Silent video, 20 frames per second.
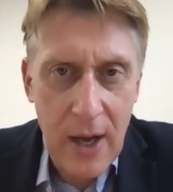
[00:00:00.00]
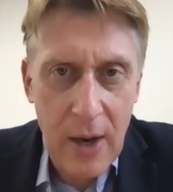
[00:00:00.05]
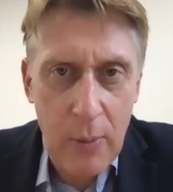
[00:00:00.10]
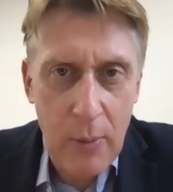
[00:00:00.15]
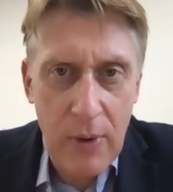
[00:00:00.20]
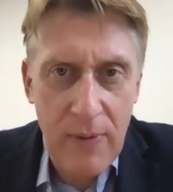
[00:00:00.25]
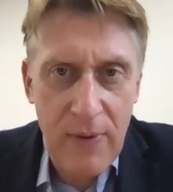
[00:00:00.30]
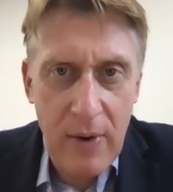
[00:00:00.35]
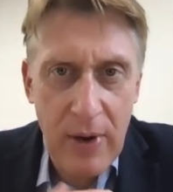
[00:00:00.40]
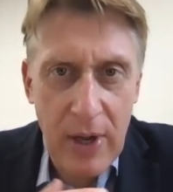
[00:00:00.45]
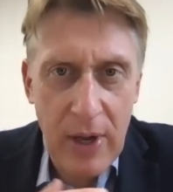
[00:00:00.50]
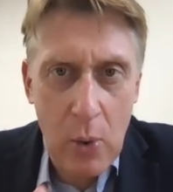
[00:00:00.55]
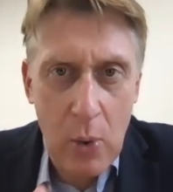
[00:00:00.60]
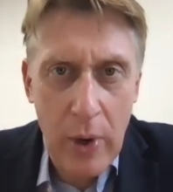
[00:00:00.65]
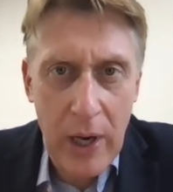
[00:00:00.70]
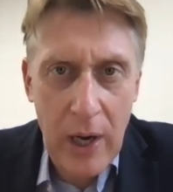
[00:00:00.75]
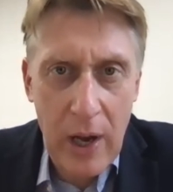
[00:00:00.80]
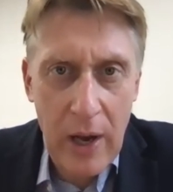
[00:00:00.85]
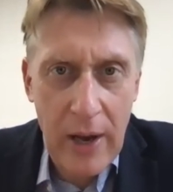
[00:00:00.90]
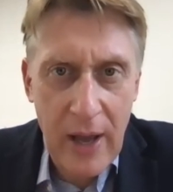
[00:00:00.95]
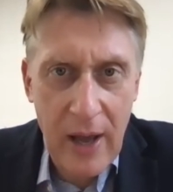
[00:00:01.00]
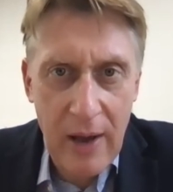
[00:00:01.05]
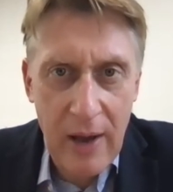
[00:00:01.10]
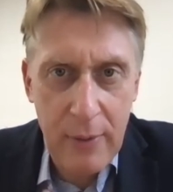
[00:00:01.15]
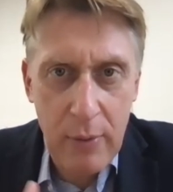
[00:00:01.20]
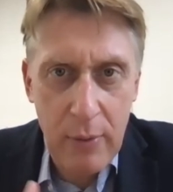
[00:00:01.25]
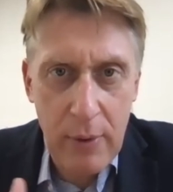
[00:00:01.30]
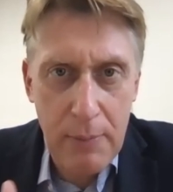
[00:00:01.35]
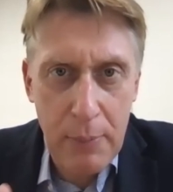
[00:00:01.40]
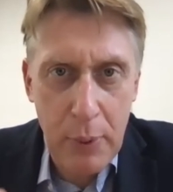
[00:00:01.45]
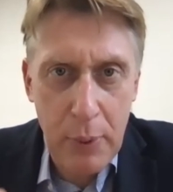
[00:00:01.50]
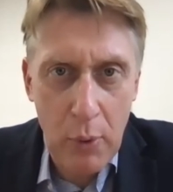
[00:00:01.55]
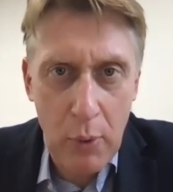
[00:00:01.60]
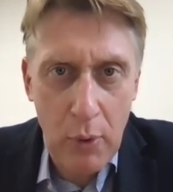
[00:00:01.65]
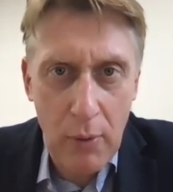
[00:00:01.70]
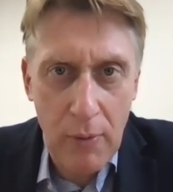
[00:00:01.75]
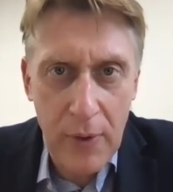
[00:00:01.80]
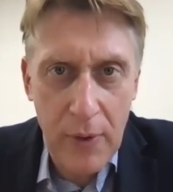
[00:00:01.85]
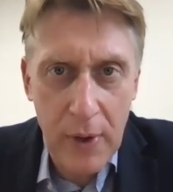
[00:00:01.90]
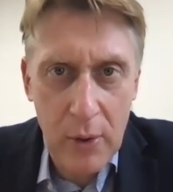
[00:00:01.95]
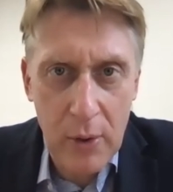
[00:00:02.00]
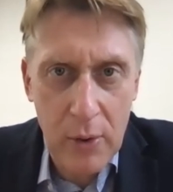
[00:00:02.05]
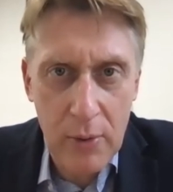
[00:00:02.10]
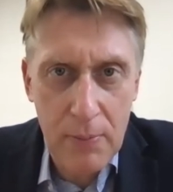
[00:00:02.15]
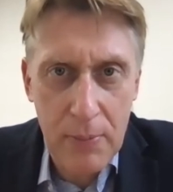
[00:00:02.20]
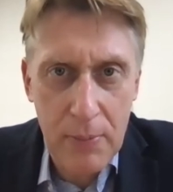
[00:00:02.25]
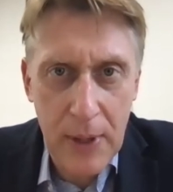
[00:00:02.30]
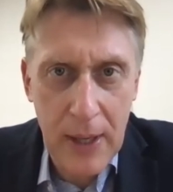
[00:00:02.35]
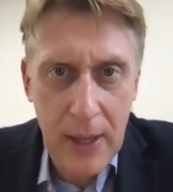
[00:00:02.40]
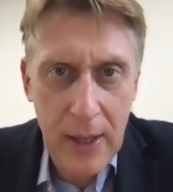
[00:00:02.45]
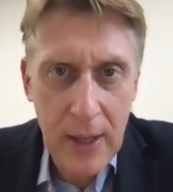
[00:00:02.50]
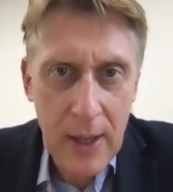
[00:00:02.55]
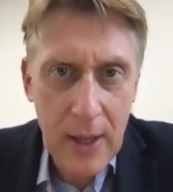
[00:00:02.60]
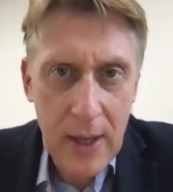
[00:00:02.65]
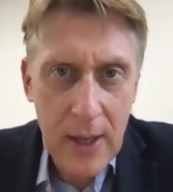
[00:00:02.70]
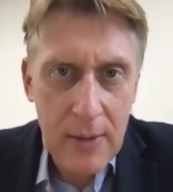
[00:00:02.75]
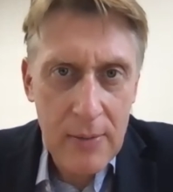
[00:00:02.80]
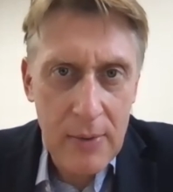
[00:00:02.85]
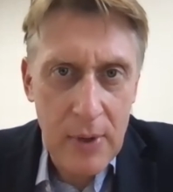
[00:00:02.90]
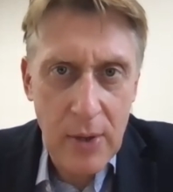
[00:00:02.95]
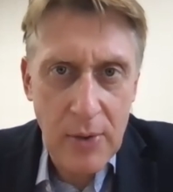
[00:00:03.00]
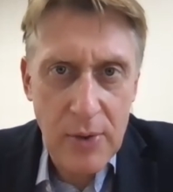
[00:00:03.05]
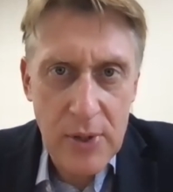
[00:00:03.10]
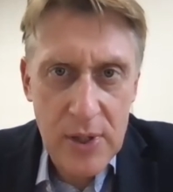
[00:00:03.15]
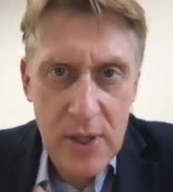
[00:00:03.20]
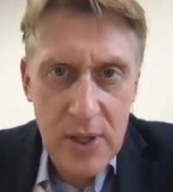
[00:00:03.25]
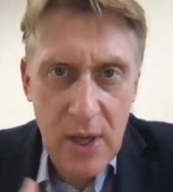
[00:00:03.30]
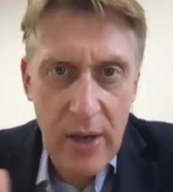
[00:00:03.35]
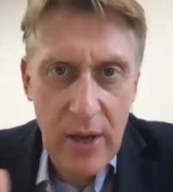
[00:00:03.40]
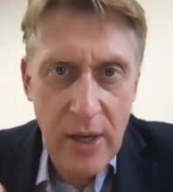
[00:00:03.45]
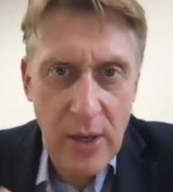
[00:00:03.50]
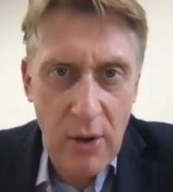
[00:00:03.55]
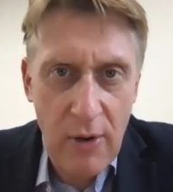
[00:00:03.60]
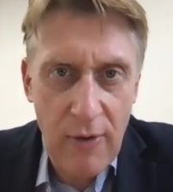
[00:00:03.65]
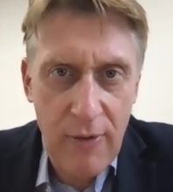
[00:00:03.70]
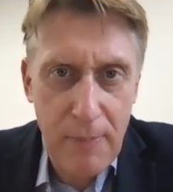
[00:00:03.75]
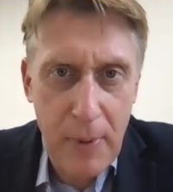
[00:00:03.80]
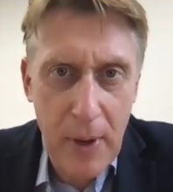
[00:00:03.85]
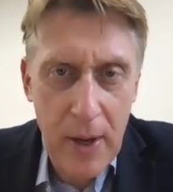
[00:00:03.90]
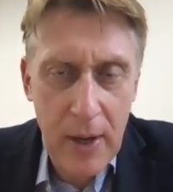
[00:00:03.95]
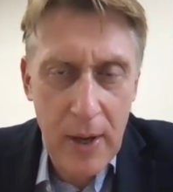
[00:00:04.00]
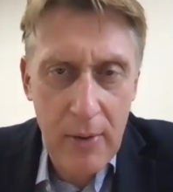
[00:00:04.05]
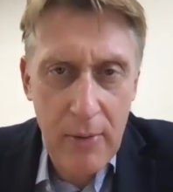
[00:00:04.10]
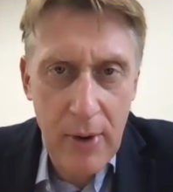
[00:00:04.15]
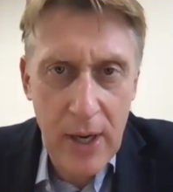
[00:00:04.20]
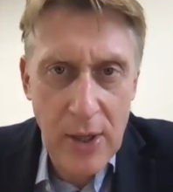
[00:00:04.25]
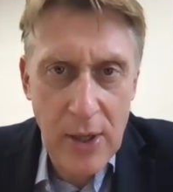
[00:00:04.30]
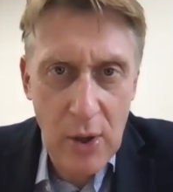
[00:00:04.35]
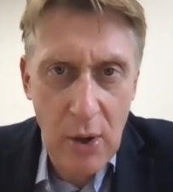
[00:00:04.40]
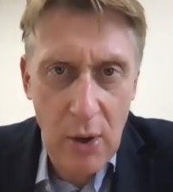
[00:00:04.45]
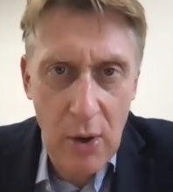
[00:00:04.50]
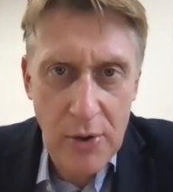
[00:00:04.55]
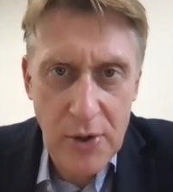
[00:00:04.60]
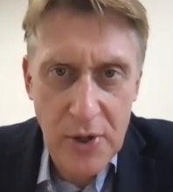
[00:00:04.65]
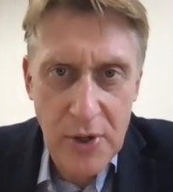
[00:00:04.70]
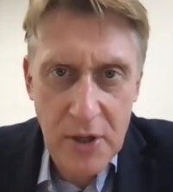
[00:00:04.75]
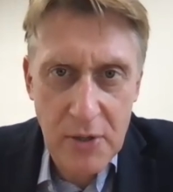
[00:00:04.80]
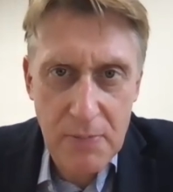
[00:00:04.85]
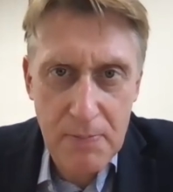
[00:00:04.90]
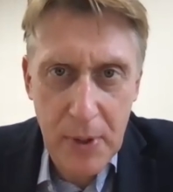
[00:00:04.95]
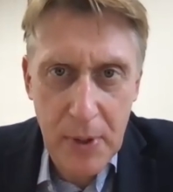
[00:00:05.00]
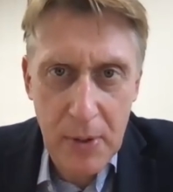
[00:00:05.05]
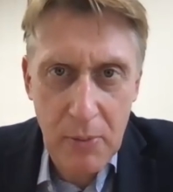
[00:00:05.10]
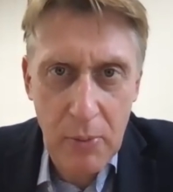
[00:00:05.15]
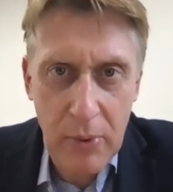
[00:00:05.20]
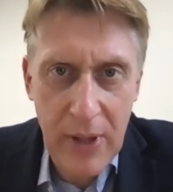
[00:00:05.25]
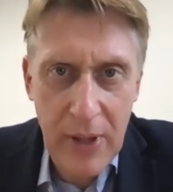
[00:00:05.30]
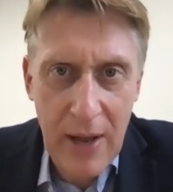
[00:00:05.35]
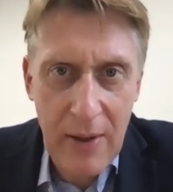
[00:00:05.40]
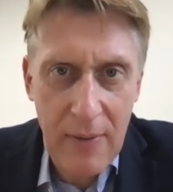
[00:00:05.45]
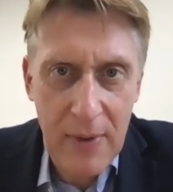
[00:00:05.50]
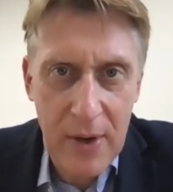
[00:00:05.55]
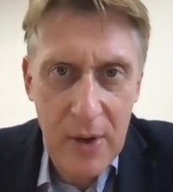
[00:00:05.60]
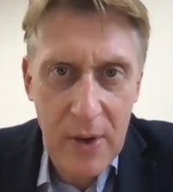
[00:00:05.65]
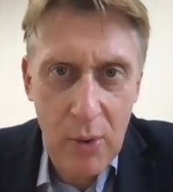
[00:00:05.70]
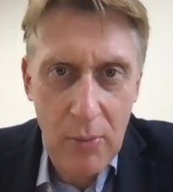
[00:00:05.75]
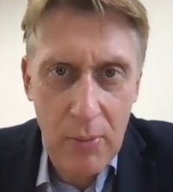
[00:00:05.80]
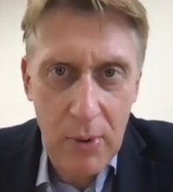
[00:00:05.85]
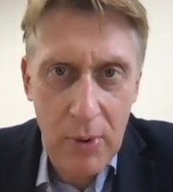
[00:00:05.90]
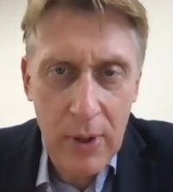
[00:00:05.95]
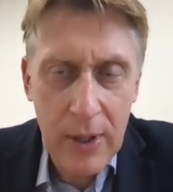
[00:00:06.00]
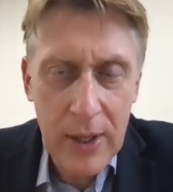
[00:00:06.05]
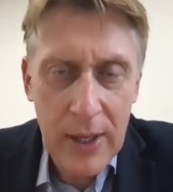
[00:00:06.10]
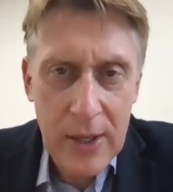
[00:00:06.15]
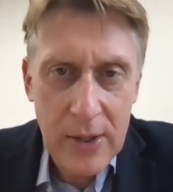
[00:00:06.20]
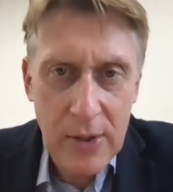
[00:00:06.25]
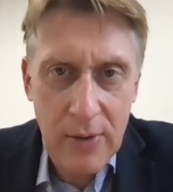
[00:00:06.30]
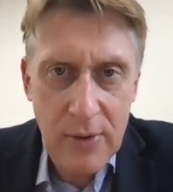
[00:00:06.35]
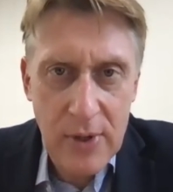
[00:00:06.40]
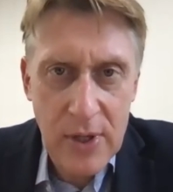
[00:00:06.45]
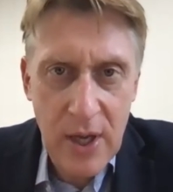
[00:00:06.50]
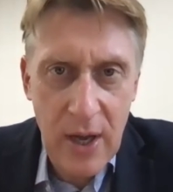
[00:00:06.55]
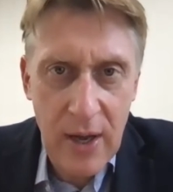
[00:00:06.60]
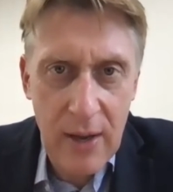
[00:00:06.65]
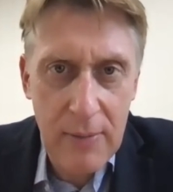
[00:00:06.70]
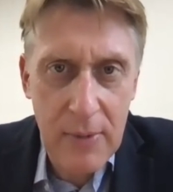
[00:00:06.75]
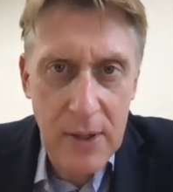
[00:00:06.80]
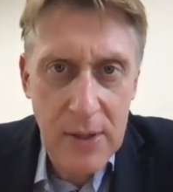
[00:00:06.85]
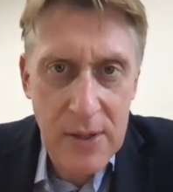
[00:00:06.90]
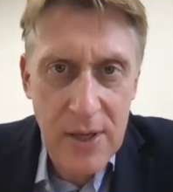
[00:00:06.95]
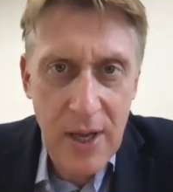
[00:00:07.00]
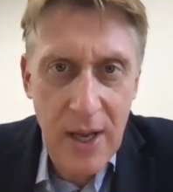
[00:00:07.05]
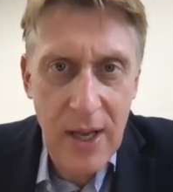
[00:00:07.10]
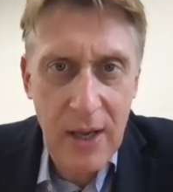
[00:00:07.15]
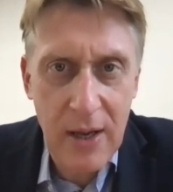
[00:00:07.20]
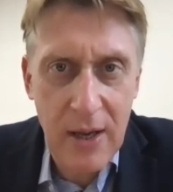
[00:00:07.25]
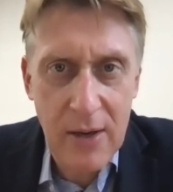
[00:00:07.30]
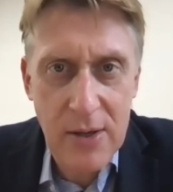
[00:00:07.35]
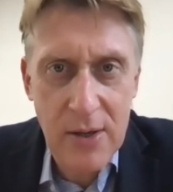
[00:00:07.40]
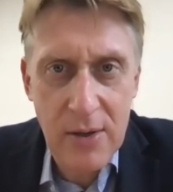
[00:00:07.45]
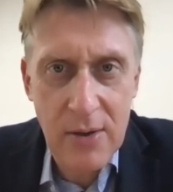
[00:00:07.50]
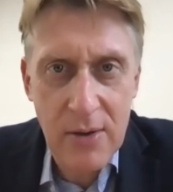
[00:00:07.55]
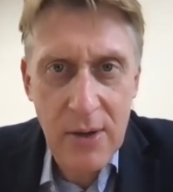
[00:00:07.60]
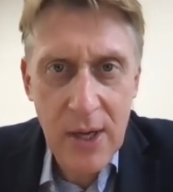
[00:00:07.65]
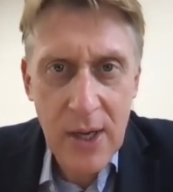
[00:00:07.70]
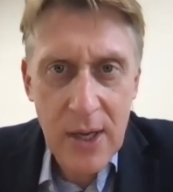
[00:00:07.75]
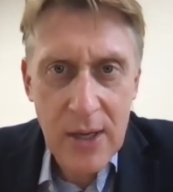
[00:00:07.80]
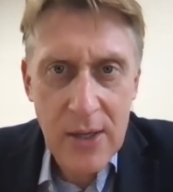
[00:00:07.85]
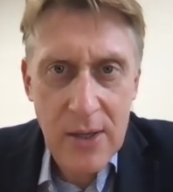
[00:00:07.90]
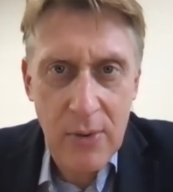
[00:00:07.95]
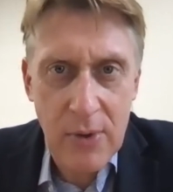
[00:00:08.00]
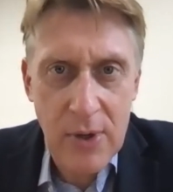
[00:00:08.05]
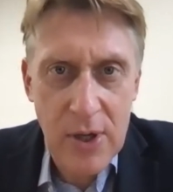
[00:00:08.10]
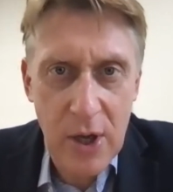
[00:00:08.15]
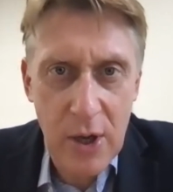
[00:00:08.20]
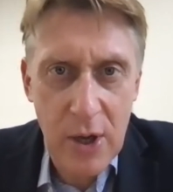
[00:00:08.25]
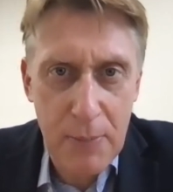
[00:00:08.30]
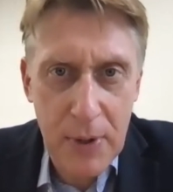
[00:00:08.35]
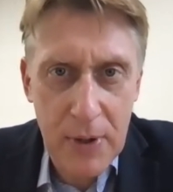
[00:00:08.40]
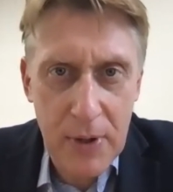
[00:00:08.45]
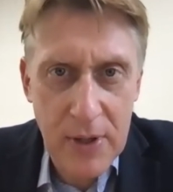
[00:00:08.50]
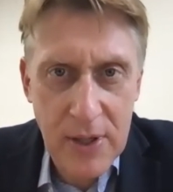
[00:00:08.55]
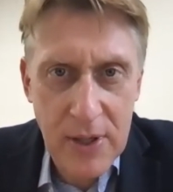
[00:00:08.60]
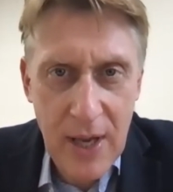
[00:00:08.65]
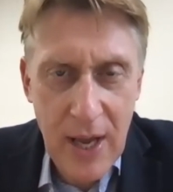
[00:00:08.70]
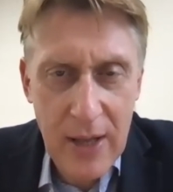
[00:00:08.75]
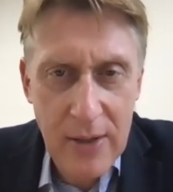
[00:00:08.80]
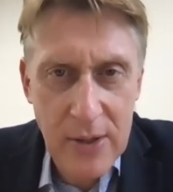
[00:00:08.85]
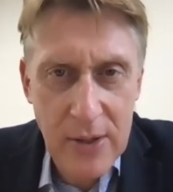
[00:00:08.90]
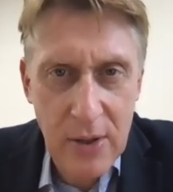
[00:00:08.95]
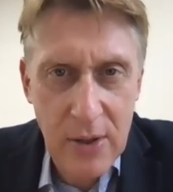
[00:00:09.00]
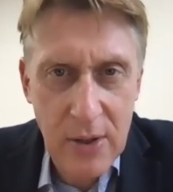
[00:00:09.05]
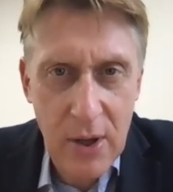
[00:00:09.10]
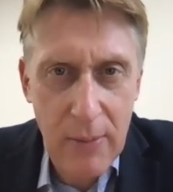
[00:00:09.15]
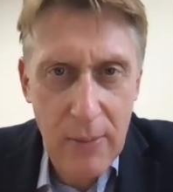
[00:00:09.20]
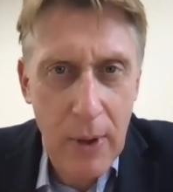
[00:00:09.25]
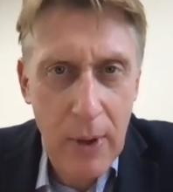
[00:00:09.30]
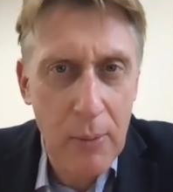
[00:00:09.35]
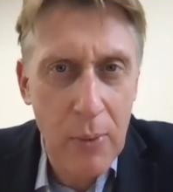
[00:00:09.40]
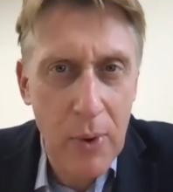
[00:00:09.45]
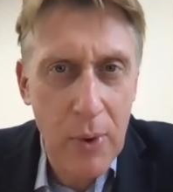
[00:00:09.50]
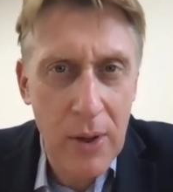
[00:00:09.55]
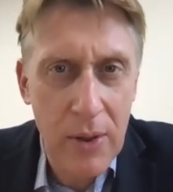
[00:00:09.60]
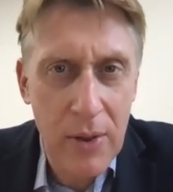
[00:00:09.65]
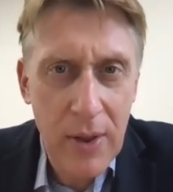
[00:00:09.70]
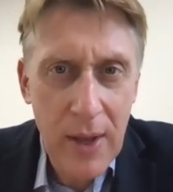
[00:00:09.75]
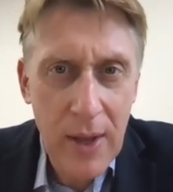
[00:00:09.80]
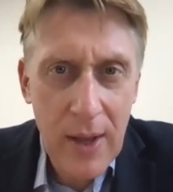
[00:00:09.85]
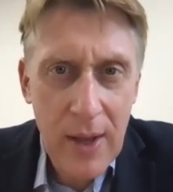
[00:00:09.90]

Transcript: we'd very quickly have a report that could be, signed off by a radiologist, but without the normal sort of time that's taken to interpret the scans and come up with,